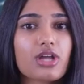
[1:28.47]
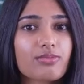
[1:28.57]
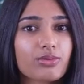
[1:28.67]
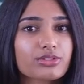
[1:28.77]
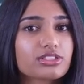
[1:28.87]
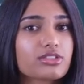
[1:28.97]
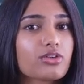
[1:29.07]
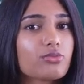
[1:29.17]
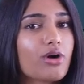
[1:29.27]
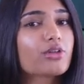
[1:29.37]
others,
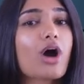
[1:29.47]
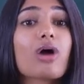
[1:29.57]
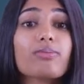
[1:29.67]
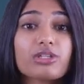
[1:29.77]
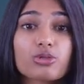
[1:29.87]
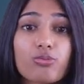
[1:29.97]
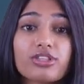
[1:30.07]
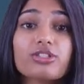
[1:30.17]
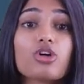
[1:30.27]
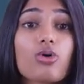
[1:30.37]
while arming you with
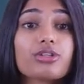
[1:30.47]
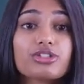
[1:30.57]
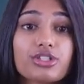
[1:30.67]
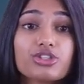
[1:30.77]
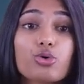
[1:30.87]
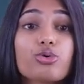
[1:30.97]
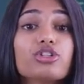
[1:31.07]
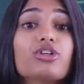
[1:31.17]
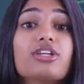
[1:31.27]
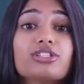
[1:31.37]
the knowledge and tools
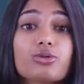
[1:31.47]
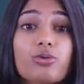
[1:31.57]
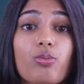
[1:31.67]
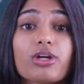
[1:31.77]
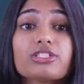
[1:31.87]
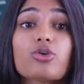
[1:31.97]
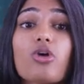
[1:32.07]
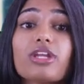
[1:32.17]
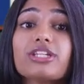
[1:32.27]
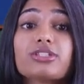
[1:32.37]
you need to avoid
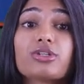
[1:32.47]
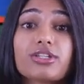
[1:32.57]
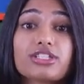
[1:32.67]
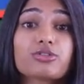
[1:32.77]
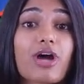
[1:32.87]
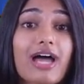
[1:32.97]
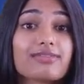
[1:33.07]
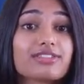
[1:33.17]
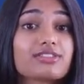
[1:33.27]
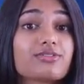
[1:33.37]
falling into these
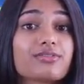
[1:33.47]
traps.